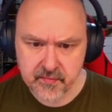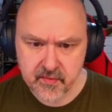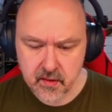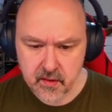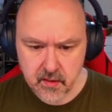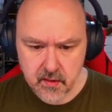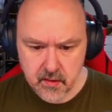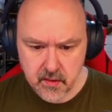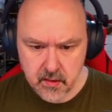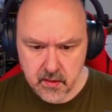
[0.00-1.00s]

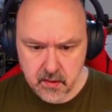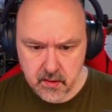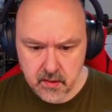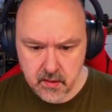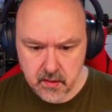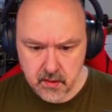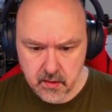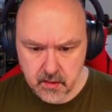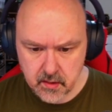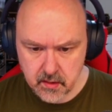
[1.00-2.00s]

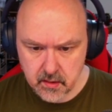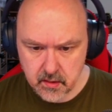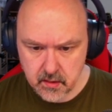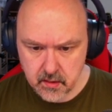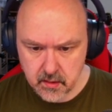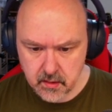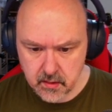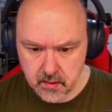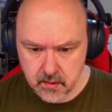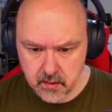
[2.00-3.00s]

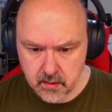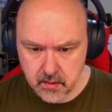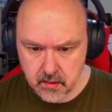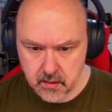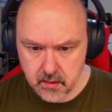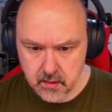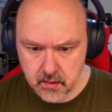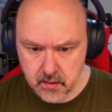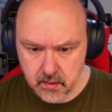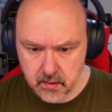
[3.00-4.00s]

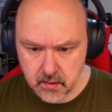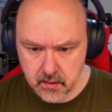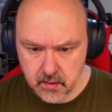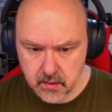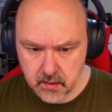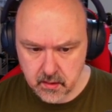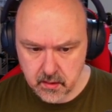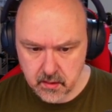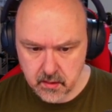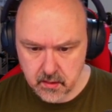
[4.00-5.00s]

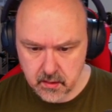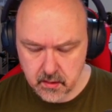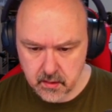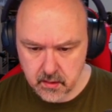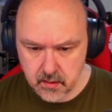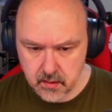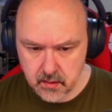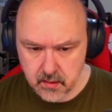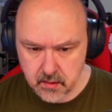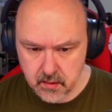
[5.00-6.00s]

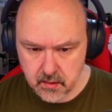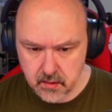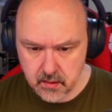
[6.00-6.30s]
Nothing is said.